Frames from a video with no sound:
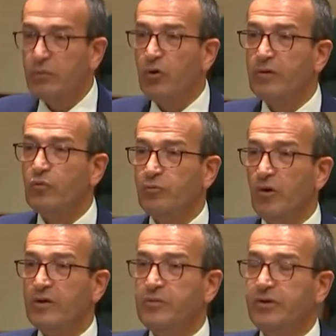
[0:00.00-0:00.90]
working with
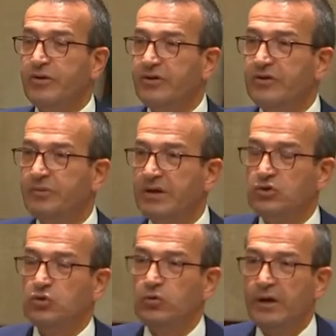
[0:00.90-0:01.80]
my community to make
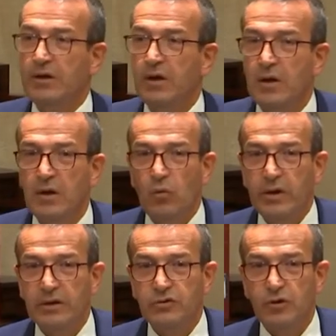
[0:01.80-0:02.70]
sure that we
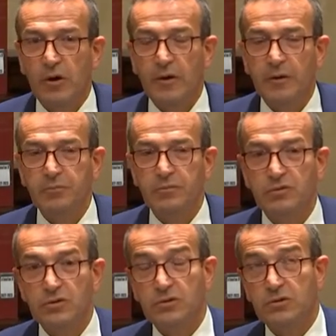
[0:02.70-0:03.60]
get a time,
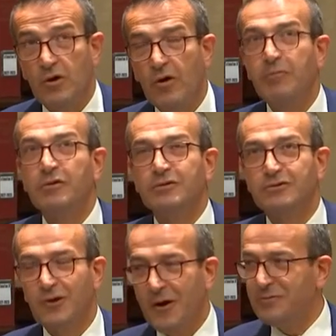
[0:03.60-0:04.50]
time,
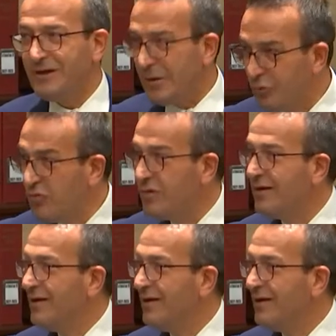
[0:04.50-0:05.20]
timetable,